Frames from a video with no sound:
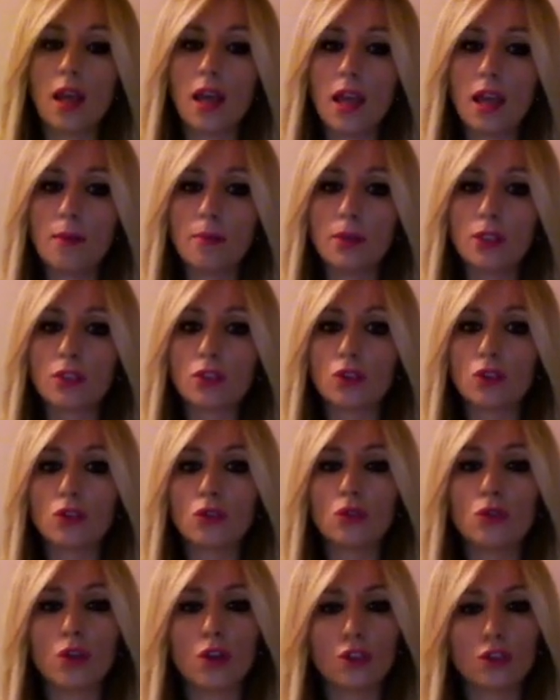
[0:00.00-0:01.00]
aiming
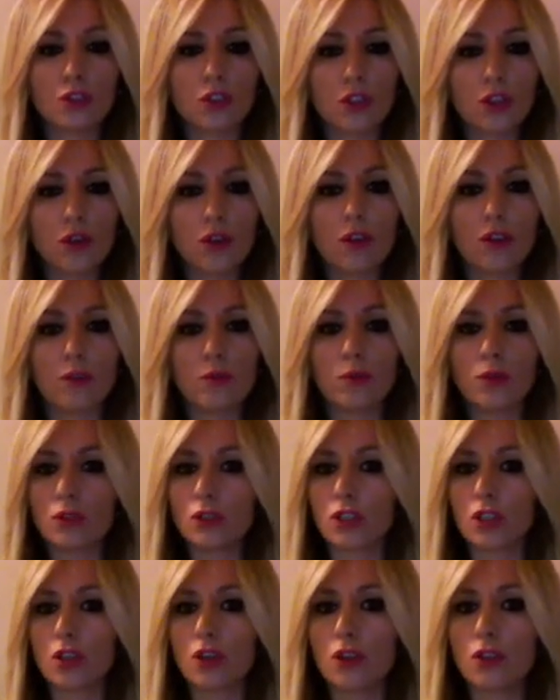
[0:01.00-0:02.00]
to control the
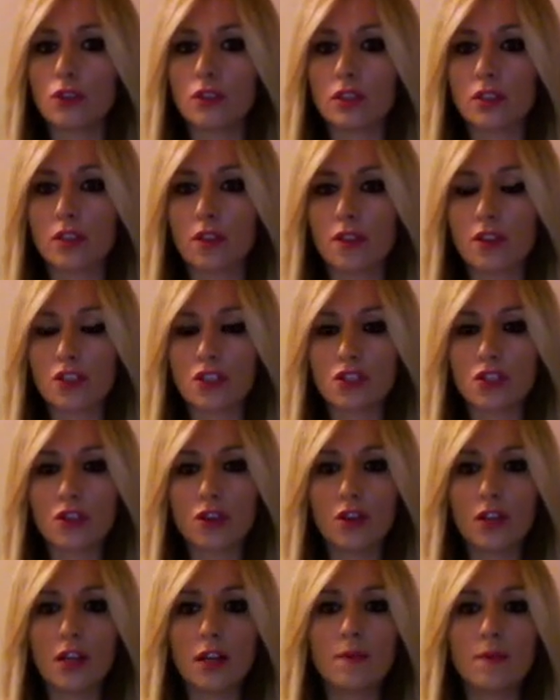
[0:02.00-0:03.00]
water content in the
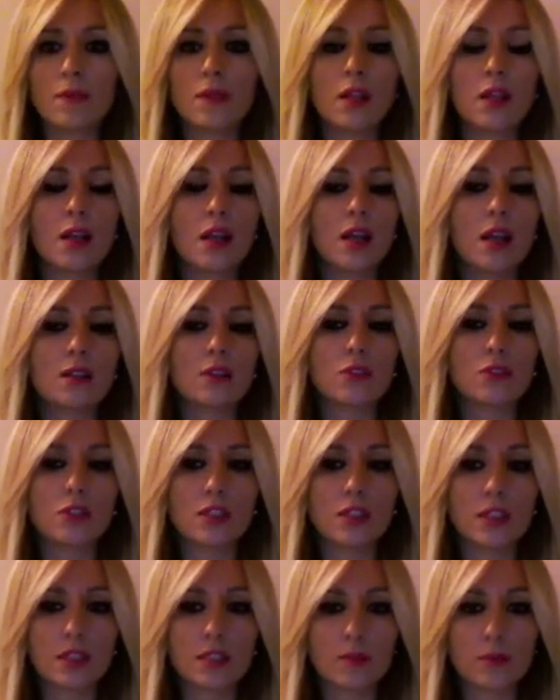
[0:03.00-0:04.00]
soil and to
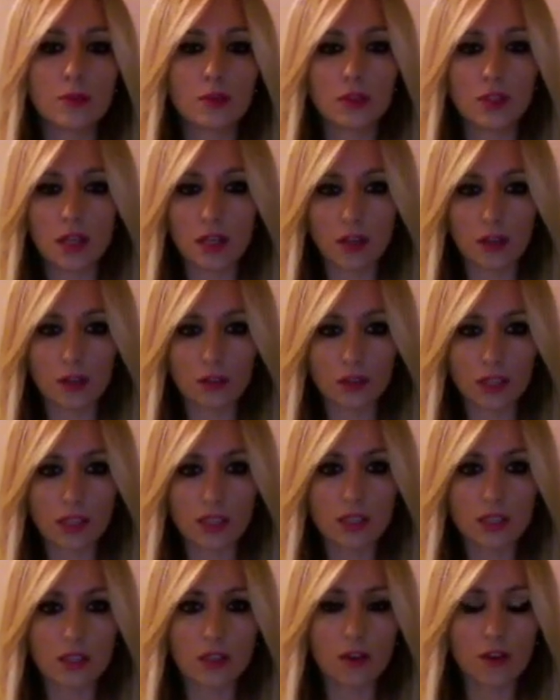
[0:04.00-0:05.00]
distribute the
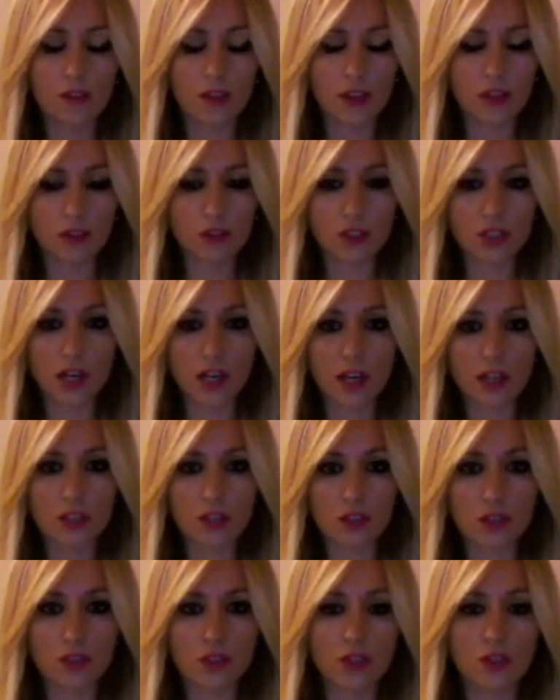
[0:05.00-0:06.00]
loadings of the
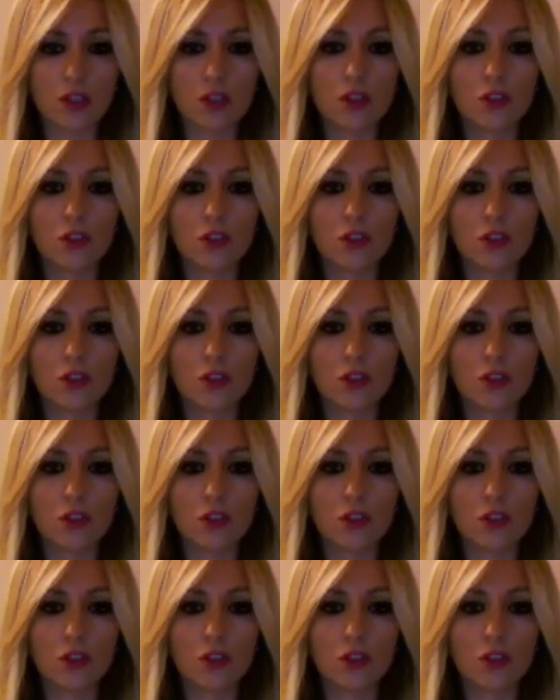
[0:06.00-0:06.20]
constructions